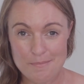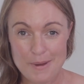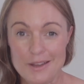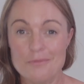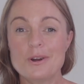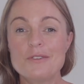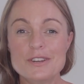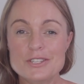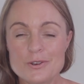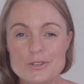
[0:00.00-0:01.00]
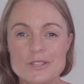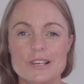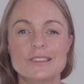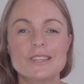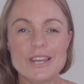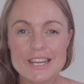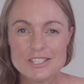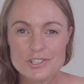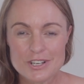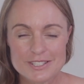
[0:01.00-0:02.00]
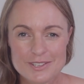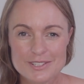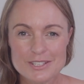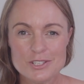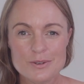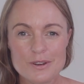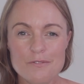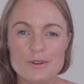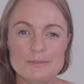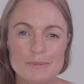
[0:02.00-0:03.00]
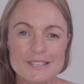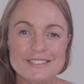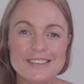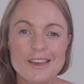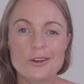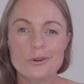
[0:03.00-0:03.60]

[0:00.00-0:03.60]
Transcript: But what if I told you that learning to trust those intuitive whispers